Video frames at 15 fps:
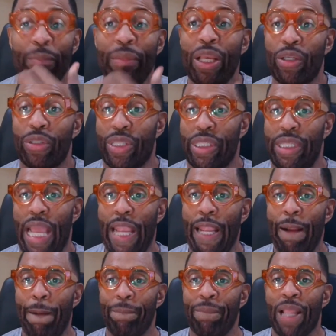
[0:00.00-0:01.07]
meals a
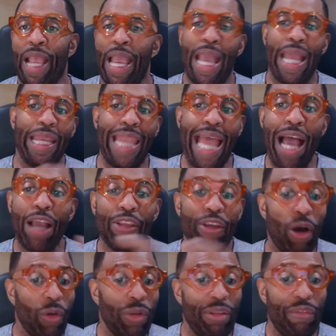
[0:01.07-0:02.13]
day, and now you
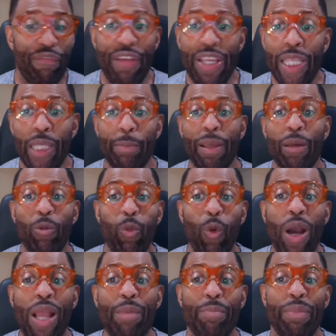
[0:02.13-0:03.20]
only feed me
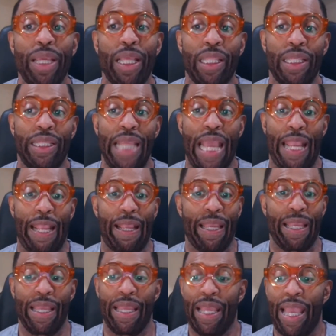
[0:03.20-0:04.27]
one meal a day.
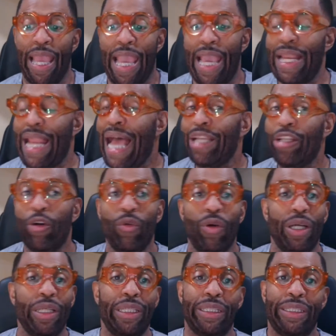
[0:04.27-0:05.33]
And I don't
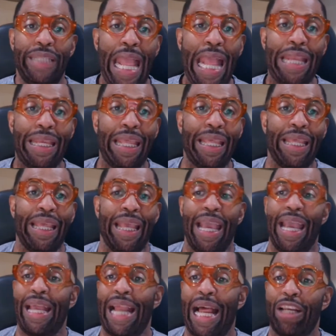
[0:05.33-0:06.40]
understand it
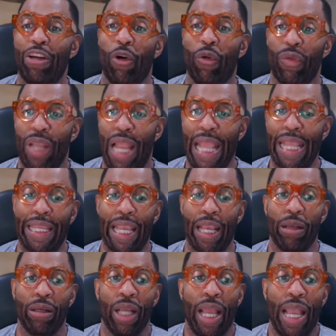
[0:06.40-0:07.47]
and I don't like it.
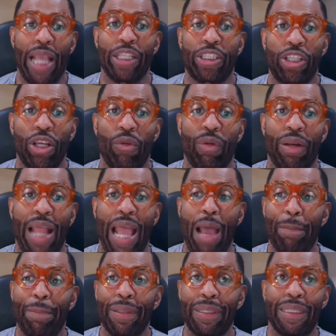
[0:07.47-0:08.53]
And so what
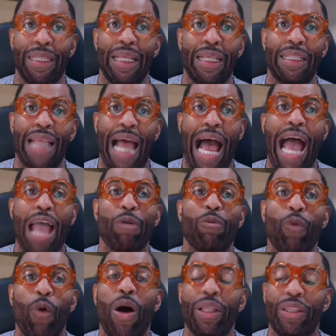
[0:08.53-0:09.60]
happens is I
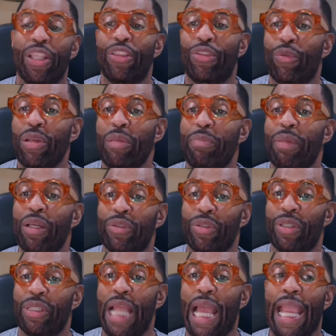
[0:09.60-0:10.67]
want the three meals
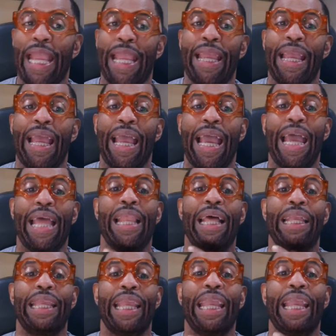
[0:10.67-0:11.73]
a day. And
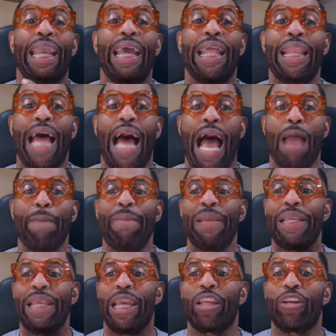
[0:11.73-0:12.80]
again, I
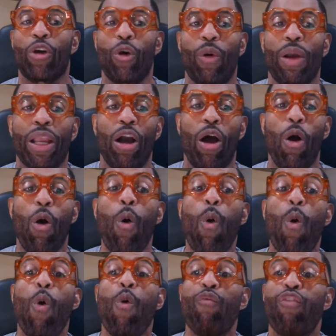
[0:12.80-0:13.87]
begin going
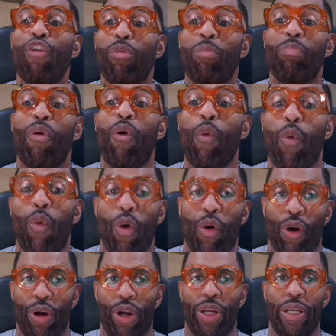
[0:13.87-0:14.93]

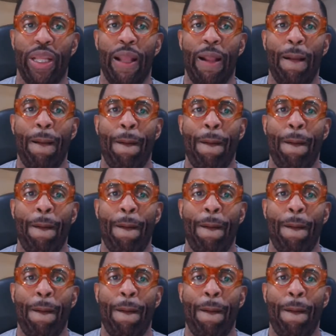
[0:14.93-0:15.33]
overboard